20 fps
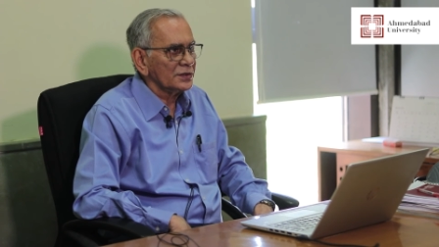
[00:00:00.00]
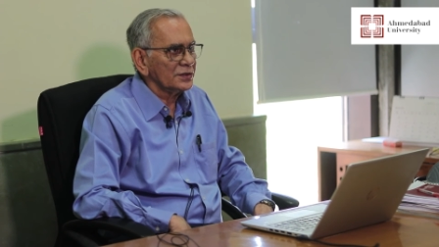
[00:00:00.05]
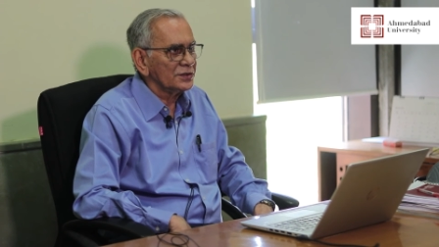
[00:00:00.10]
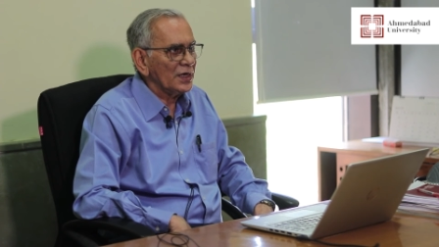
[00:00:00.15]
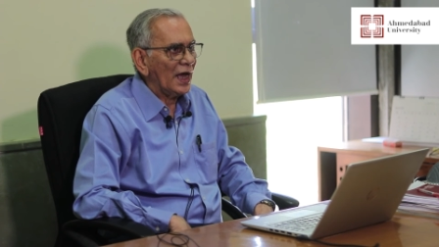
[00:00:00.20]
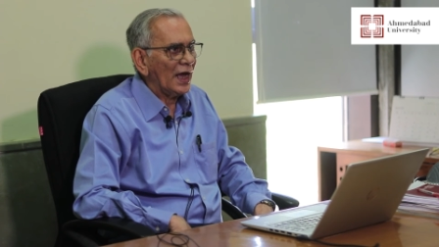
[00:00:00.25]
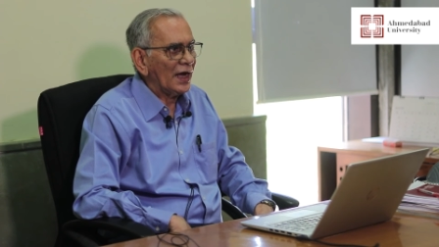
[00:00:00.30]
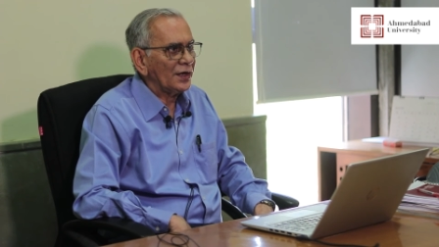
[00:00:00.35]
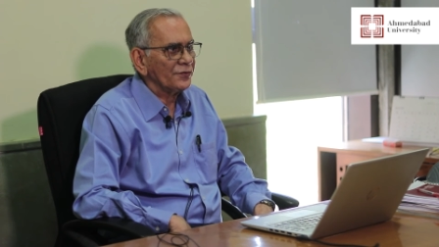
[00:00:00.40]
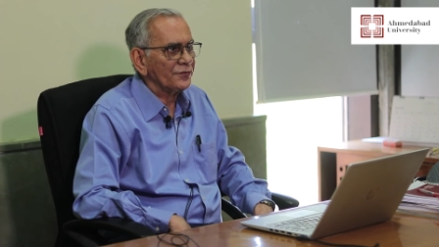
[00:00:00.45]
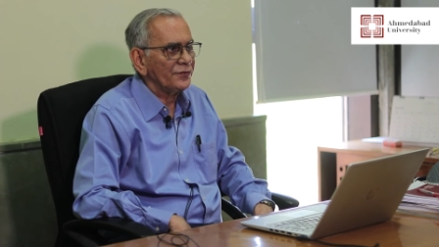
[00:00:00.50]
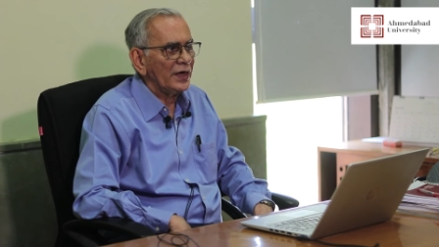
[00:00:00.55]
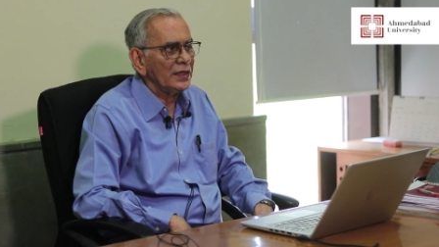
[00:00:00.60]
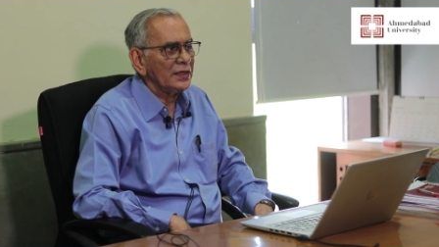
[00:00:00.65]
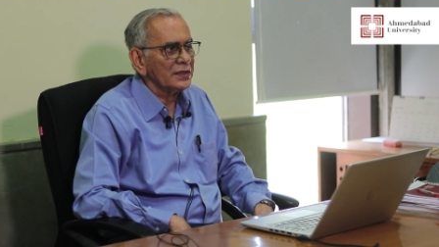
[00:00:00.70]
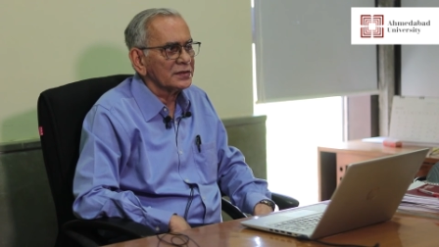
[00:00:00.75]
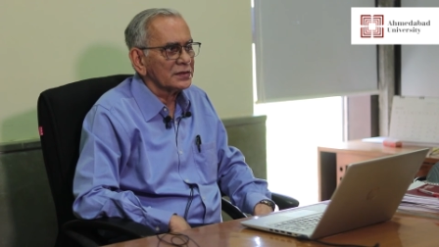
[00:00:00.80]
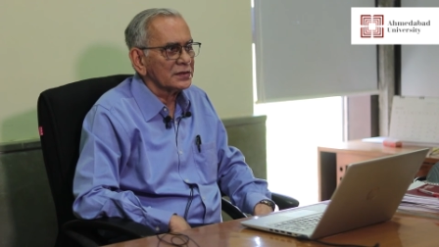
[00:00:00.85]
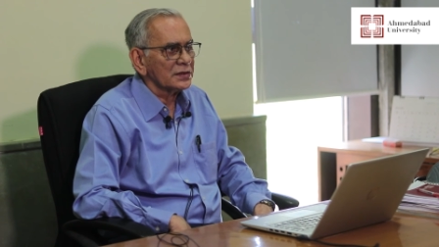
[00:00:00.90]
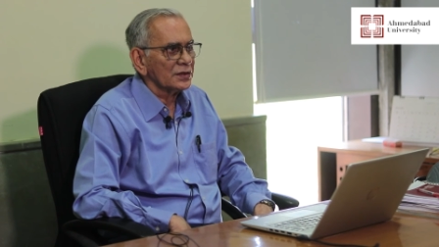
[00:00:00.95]
Jack
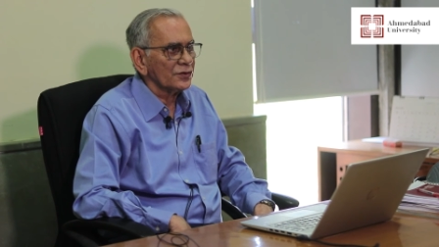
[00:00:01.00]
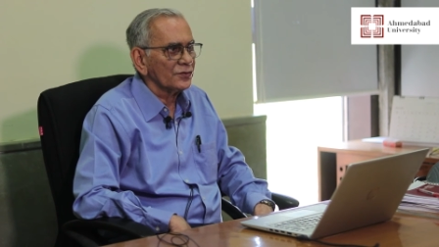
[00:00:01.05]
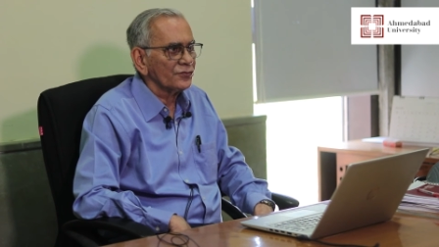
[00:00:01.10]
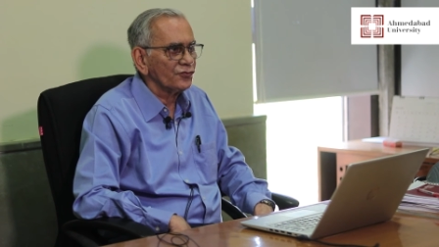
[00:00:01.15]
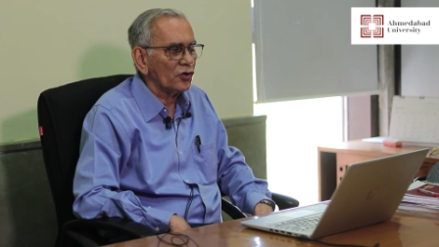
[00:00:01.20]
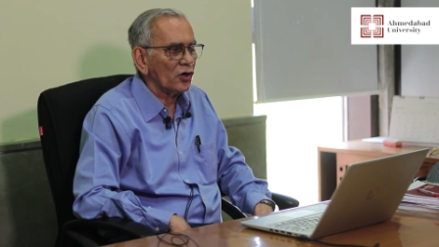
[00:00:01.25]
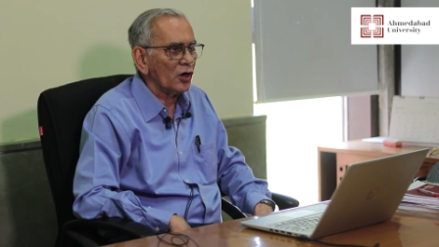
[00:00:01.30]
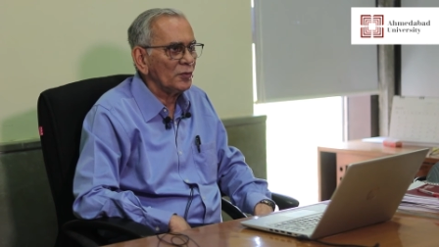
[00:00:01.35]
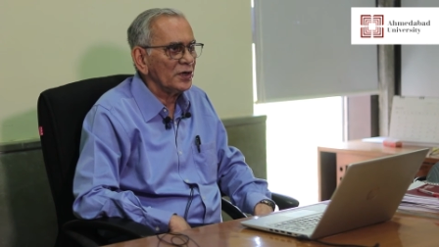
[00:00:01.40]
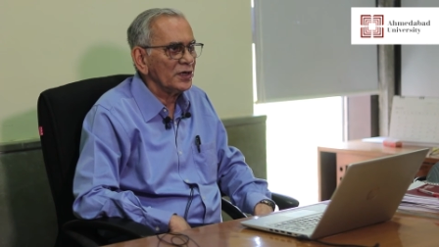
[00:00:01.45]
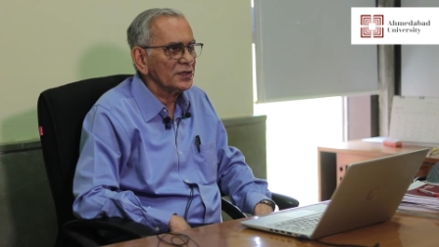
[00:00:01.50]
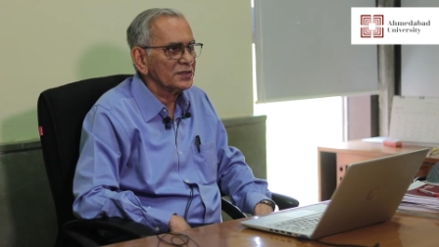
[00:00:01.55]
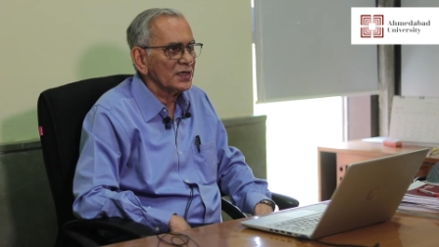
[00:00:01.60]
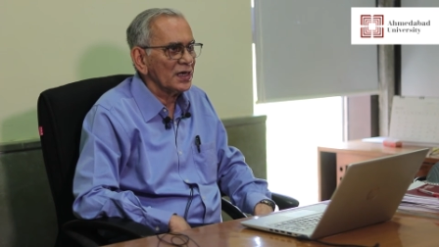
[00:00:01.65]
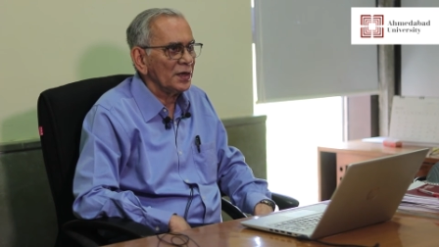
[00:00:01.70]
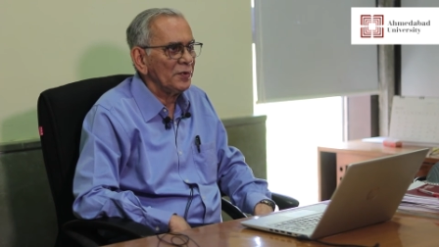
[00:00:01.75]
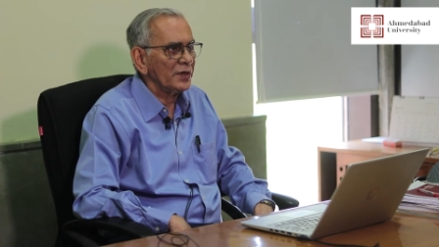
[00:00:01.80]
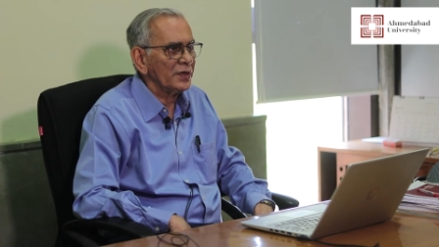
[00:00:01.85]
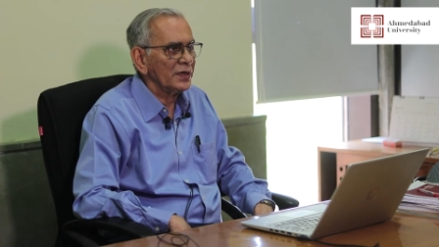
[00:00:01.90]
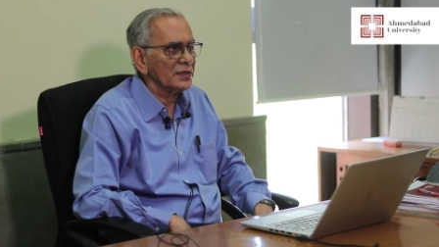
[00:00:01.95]
Welch, former
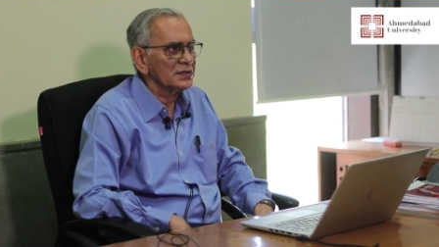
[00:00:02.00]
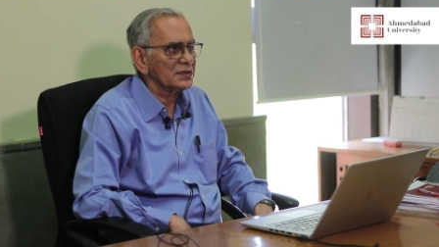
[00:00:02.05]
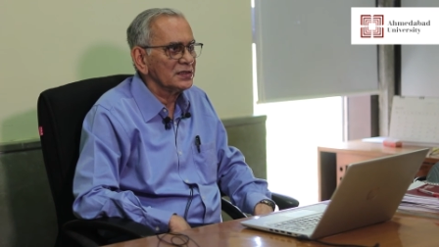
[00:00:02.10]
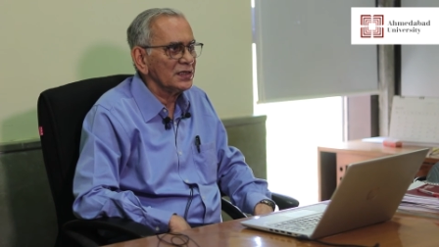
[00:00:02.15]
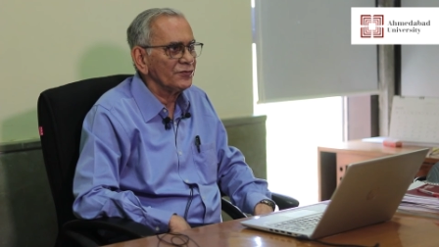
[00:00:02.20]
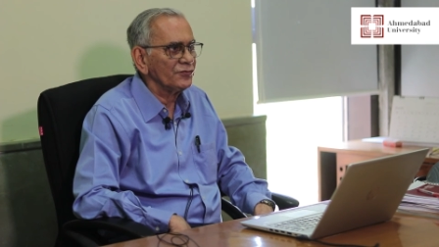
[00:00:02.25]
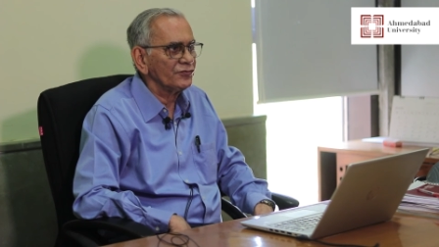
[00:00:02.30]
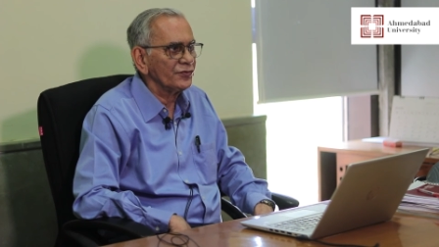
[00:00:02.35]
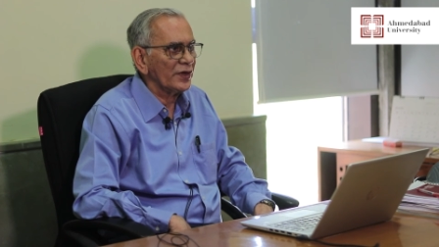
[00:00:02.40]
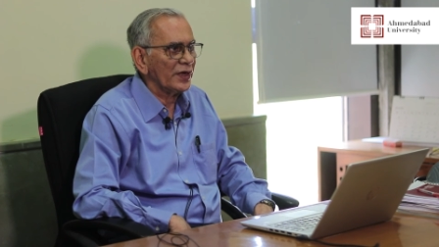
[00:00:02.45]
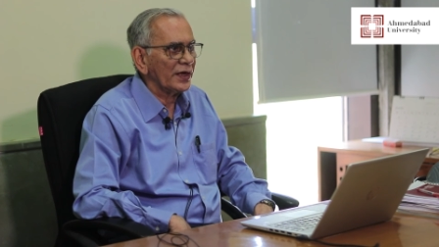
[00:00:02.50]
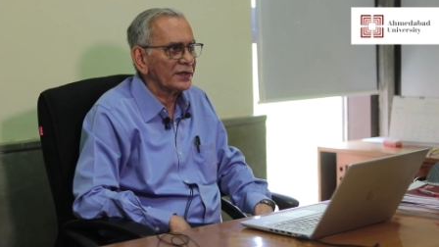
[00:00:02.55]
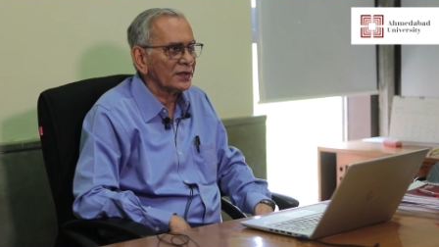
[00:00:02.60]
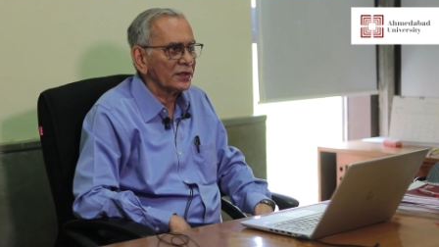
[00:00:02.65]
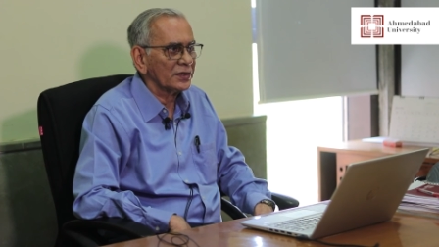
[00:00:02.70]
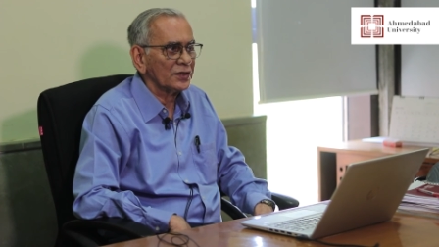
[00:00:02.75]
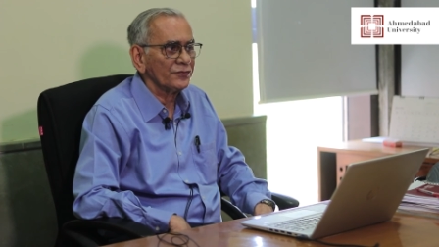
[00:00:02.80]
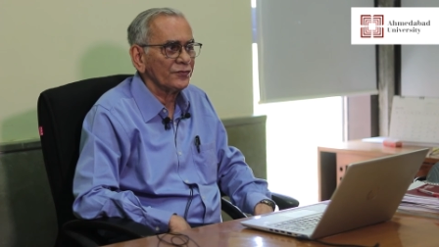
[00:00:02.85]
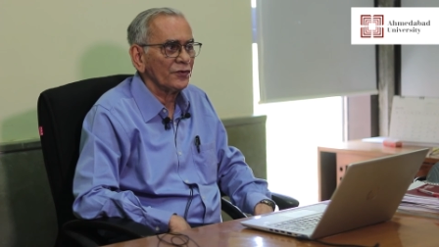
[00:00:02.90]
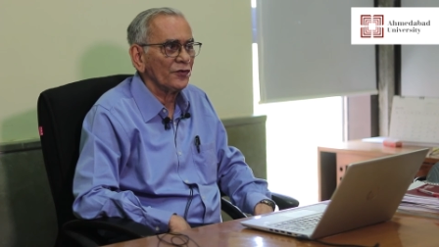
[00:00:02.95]
chairman and chief
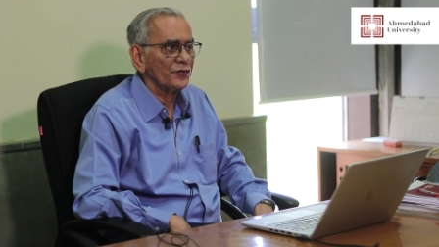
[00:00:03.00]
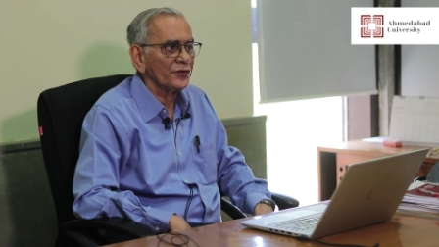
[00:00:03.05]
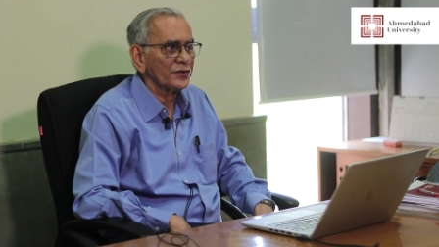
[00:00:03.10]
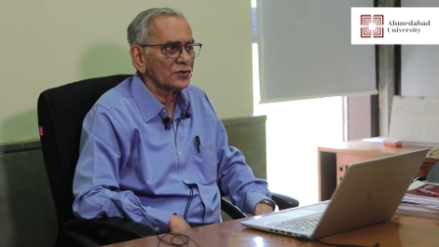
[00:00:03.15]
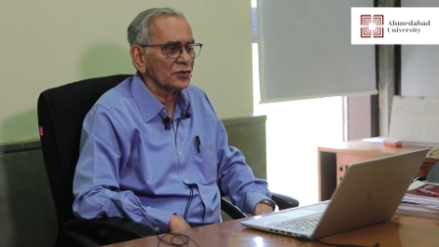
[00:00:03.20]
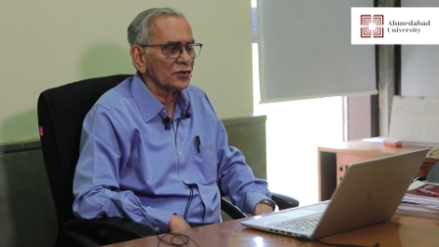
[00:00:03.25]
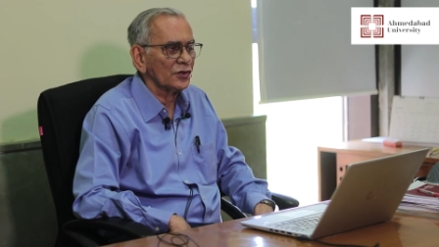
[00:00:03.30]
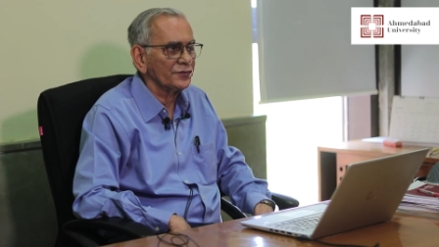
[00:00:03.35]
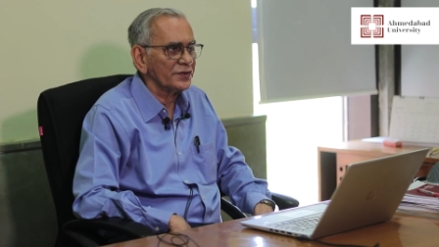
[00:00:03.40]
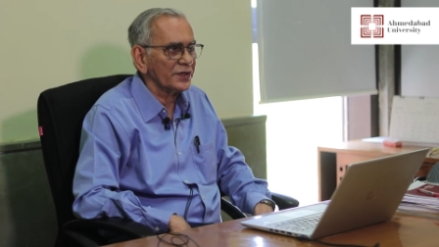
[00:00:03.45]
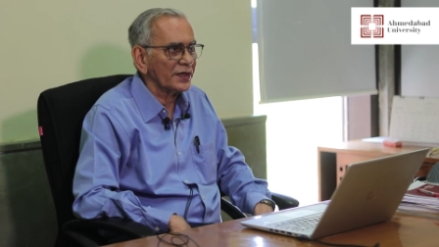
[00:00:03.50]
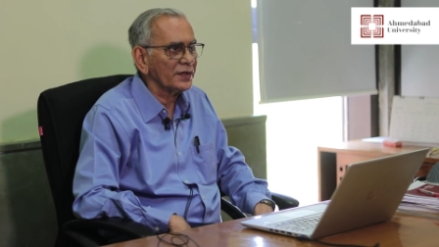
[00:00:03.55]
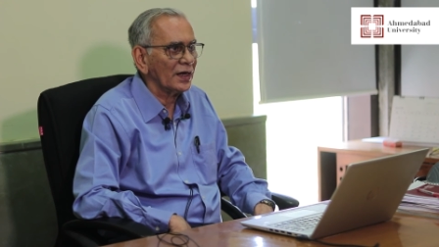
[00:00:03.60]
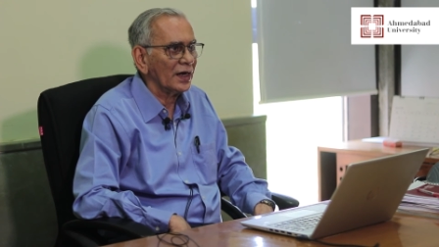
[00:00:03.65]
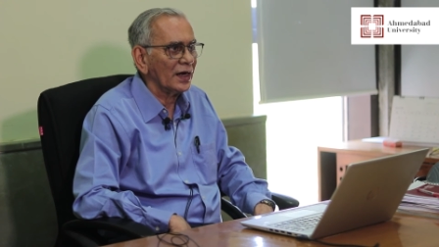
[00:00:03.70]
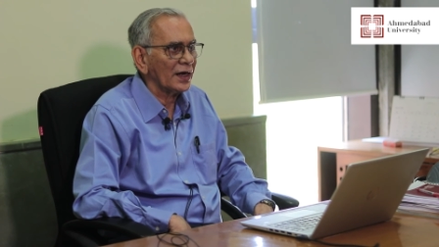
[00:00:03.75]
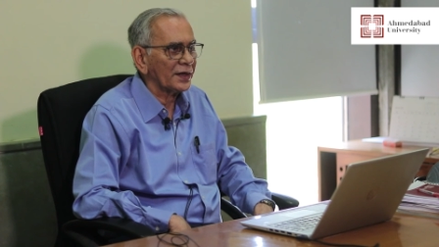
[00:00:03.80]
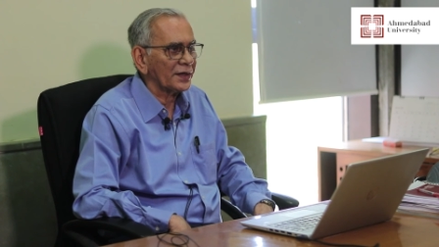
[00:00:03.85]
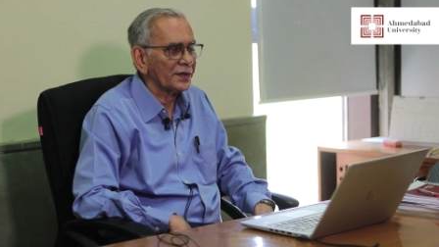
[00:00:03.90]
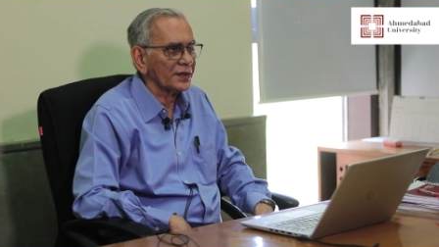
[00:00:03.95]
executive officer of
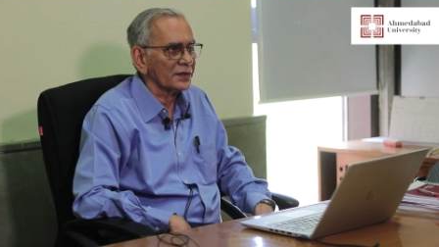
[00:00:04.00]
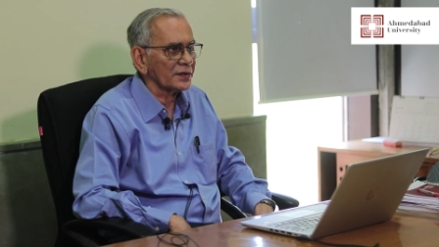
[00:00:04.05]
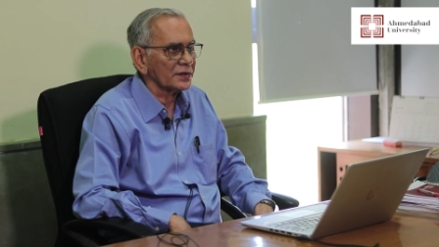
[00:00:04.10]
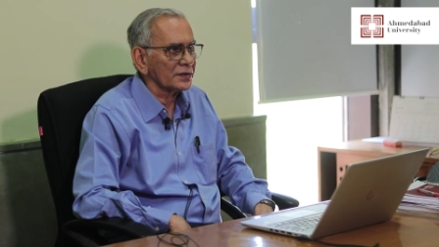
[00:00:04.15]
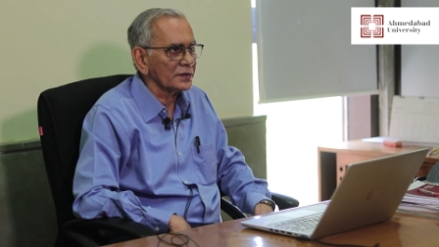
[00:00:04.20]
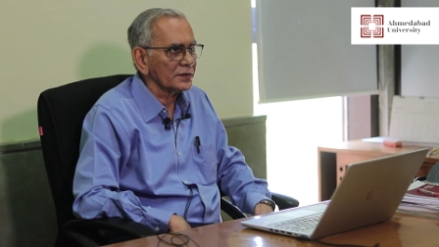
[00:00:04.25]
General Electric.